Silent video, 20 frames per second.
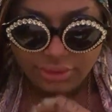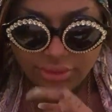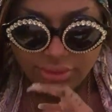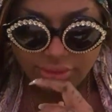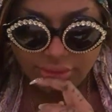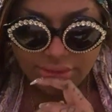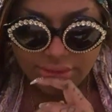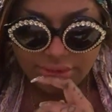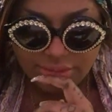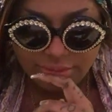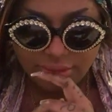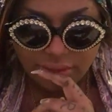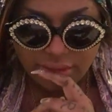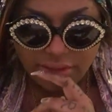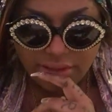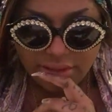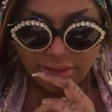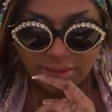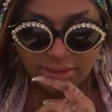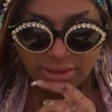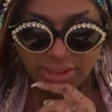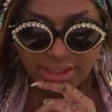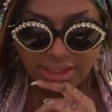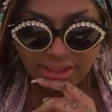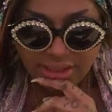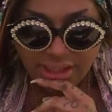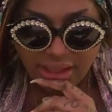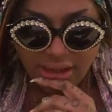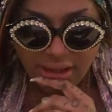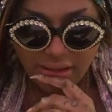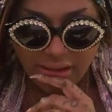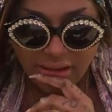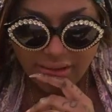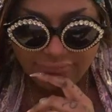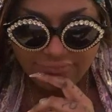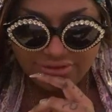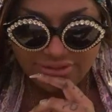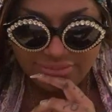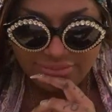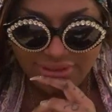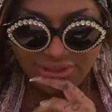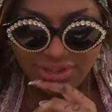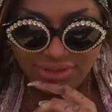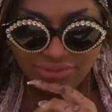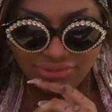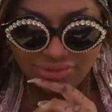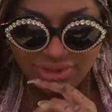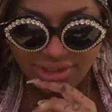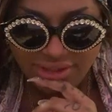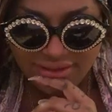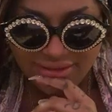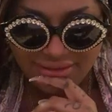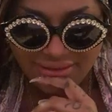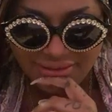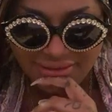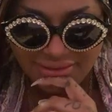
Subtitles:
Does really look like a knockoff Jimmy Neutron?